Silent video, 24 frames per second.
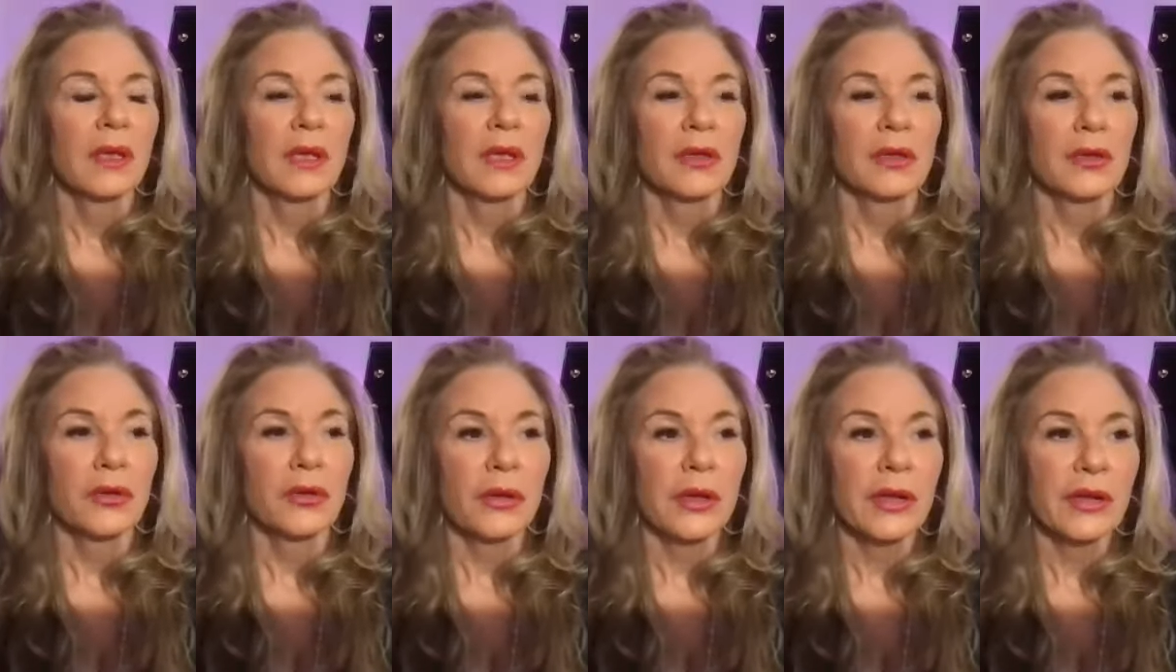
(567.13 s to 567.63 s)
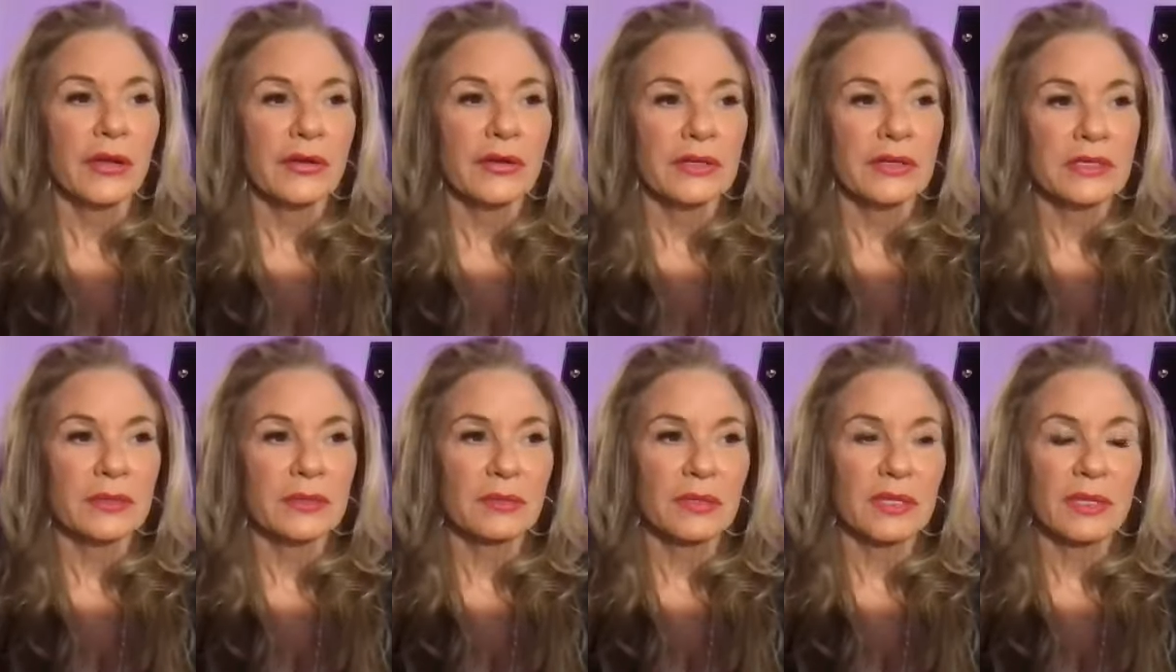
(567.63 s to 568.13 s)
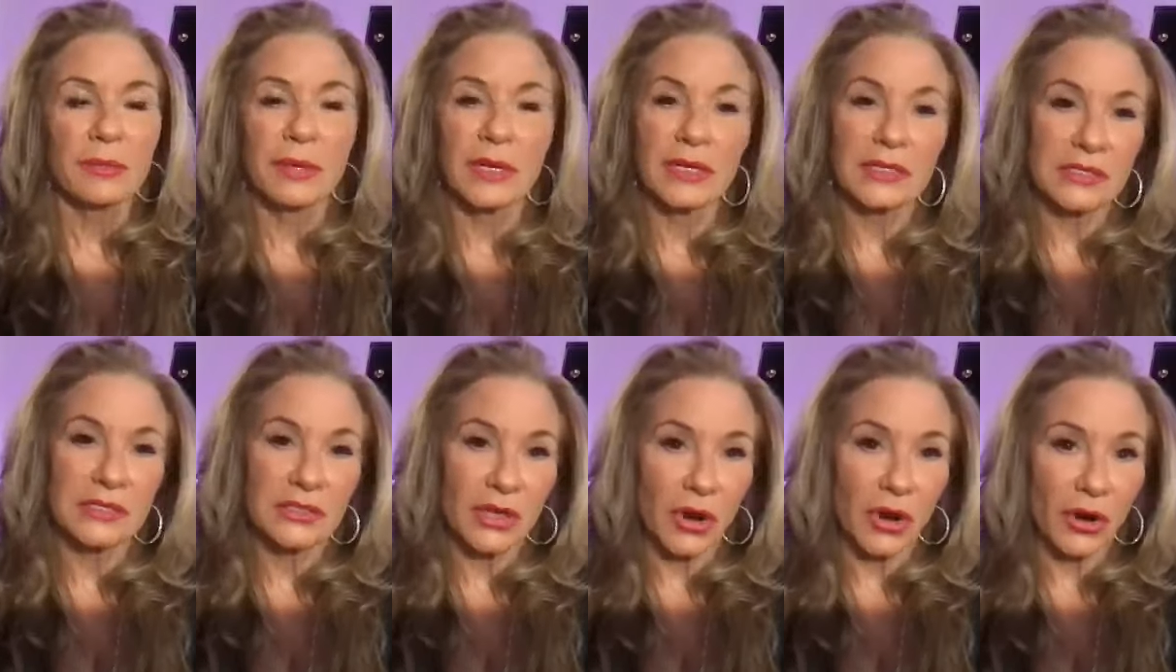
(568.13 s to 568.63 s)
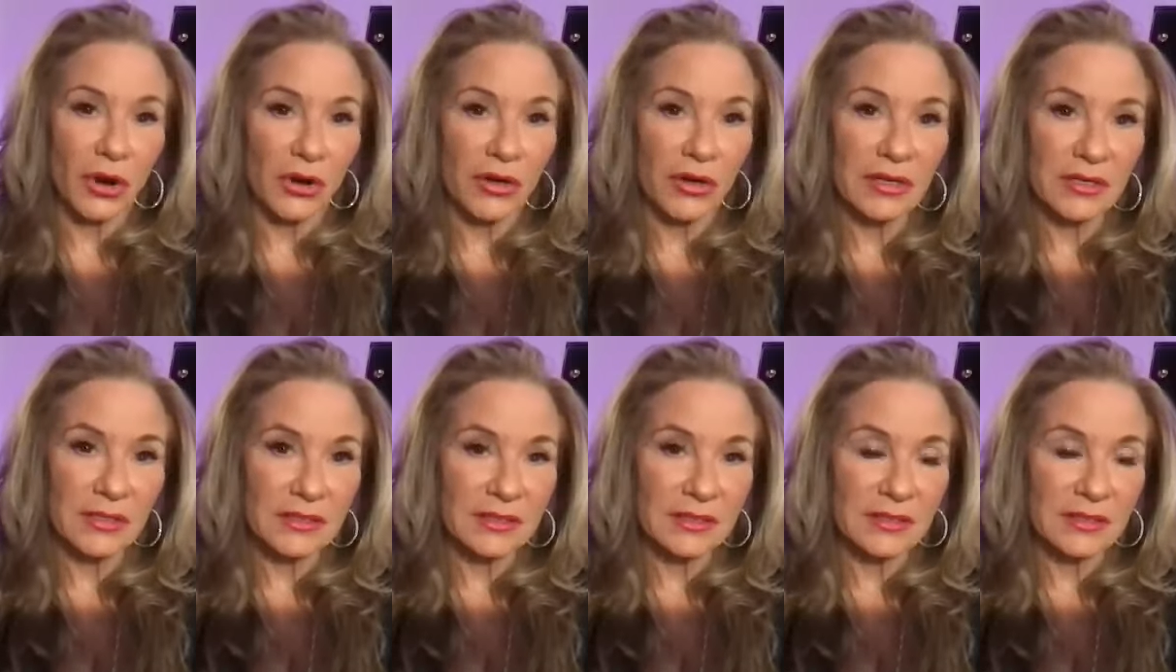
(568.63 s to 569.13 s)
You're hearing some of the best
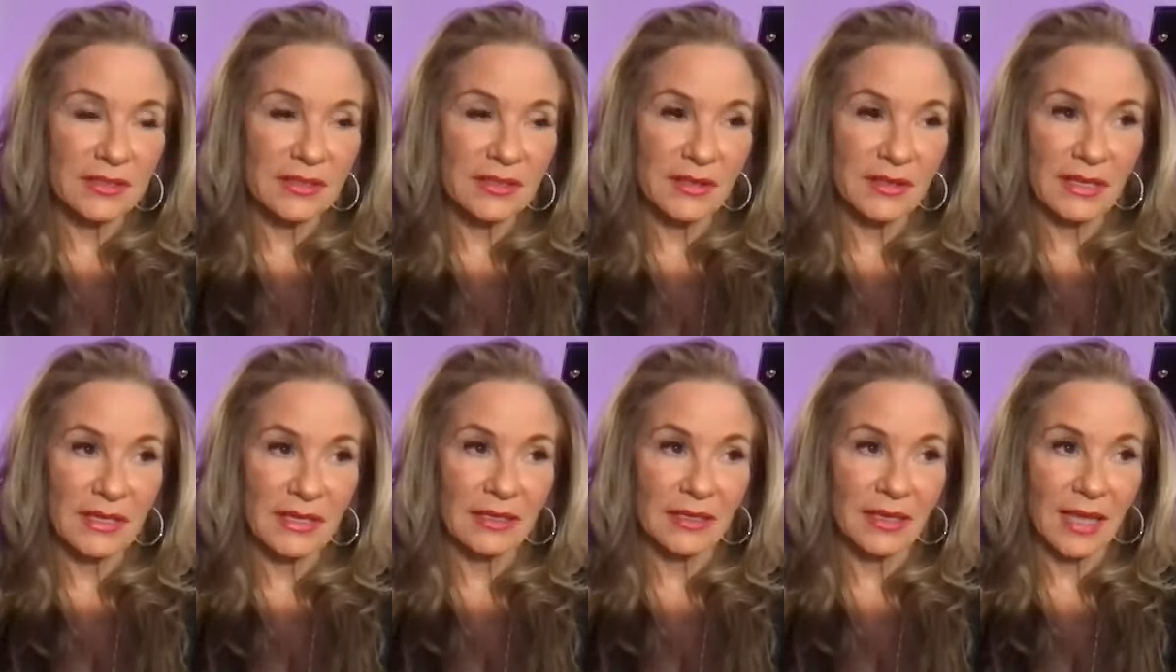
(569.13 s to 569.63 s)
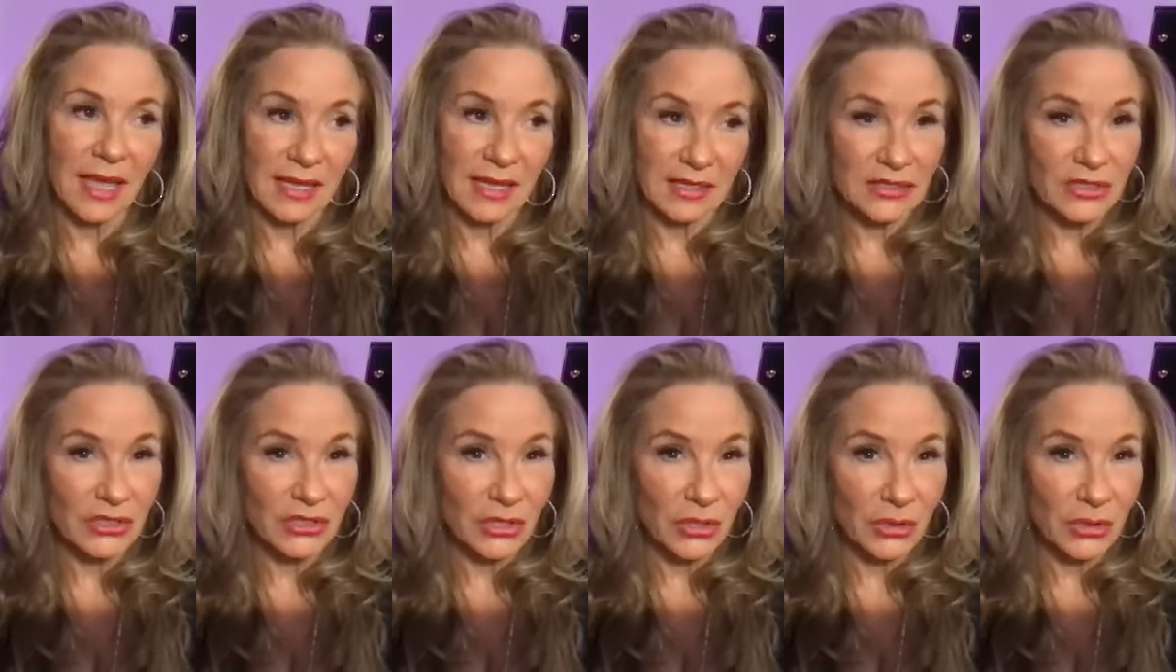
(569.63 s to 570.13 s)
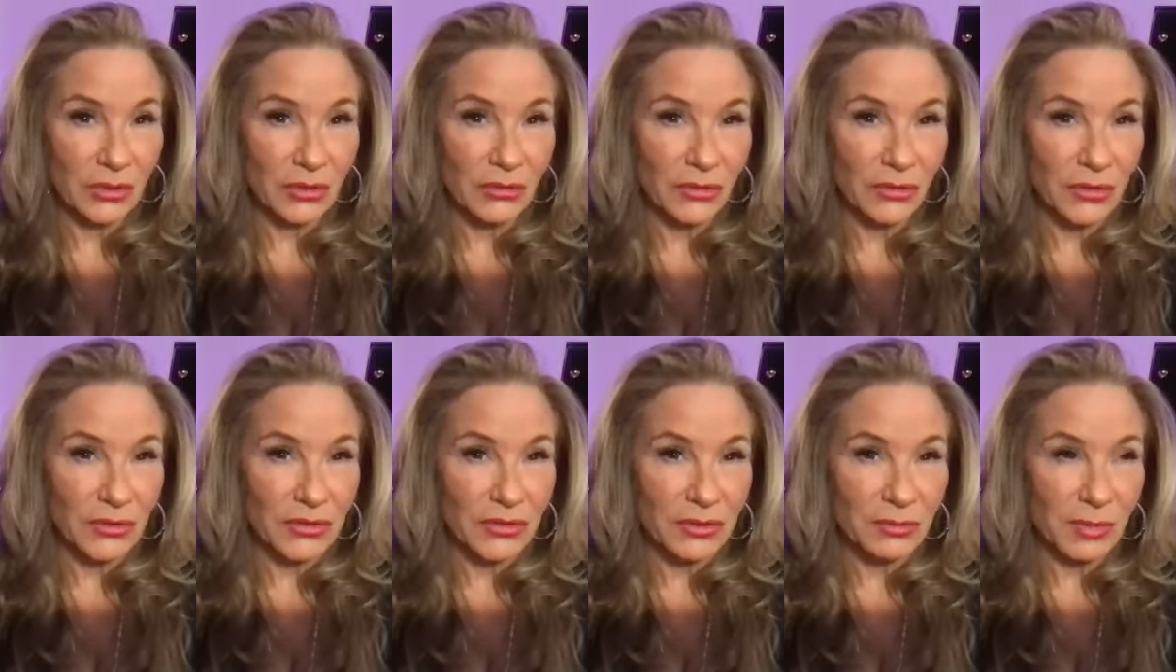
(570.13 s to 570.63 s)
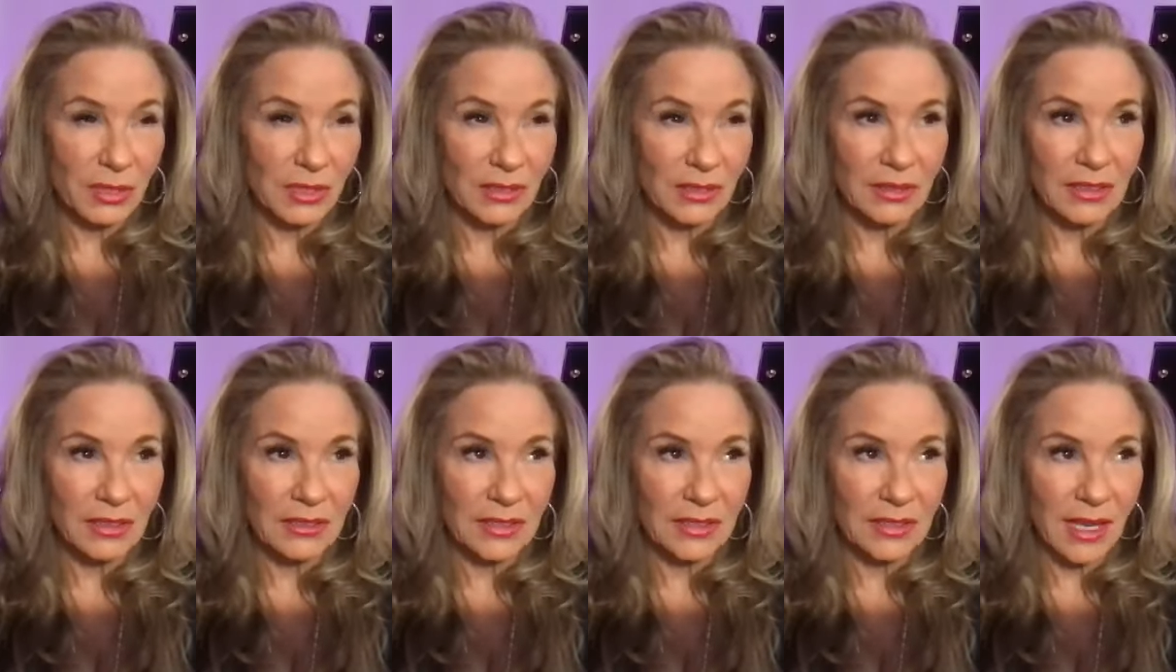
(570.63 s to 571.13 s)
artists that executed those
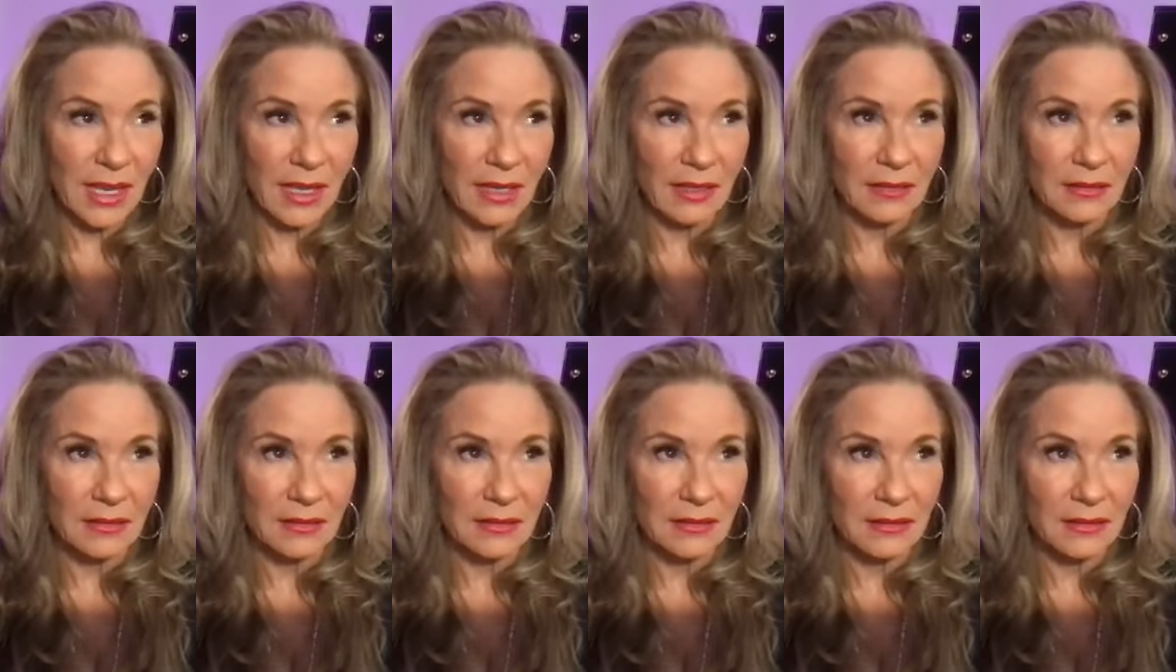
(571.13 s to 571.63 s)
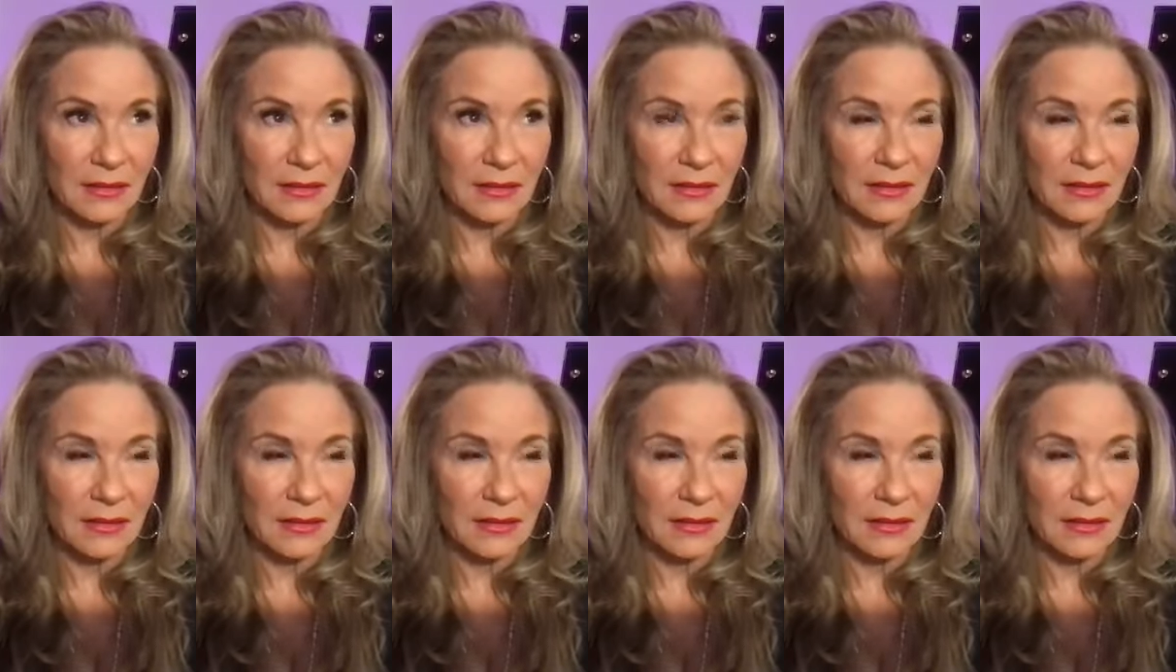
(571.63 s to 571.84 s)
melodies and